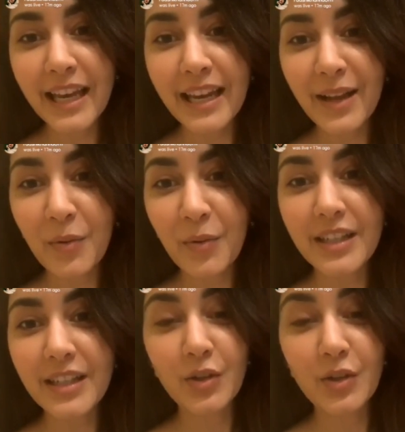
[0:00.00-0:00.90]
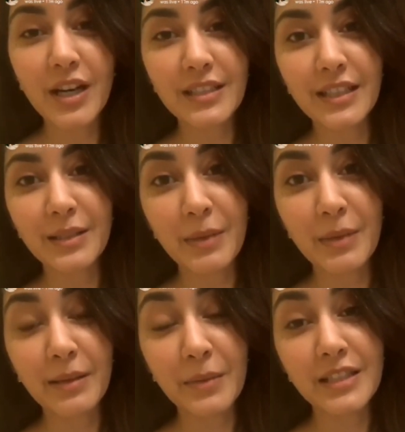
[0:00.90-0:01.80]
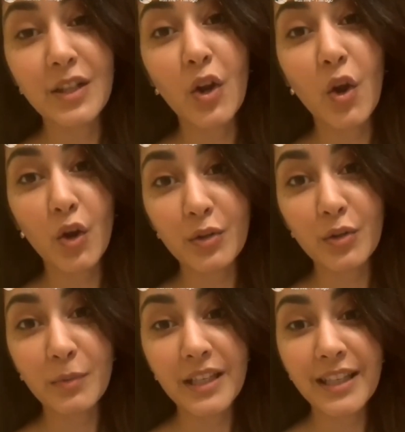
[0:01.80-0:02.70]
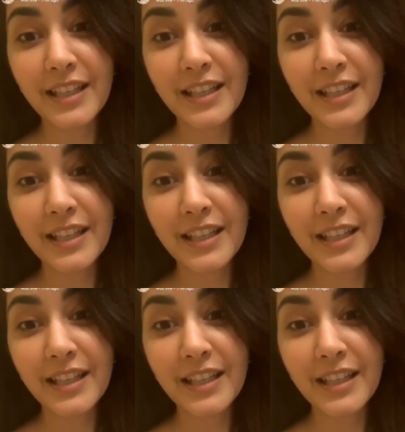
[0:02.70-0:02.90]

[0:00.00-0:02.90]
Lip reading: and I want to tell you guys that it means a lot to me.